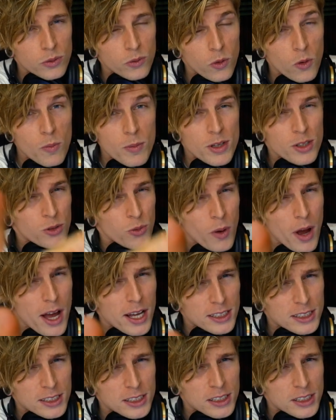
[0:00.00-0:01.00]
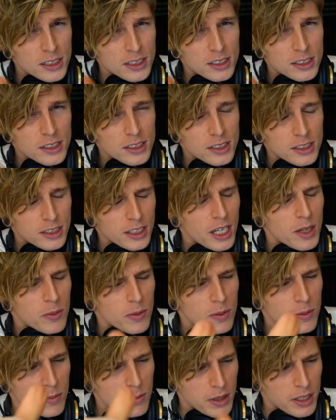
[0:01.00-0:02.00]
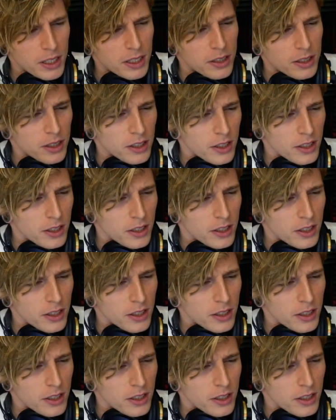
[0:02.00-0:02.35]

Fool me twice, shame on me.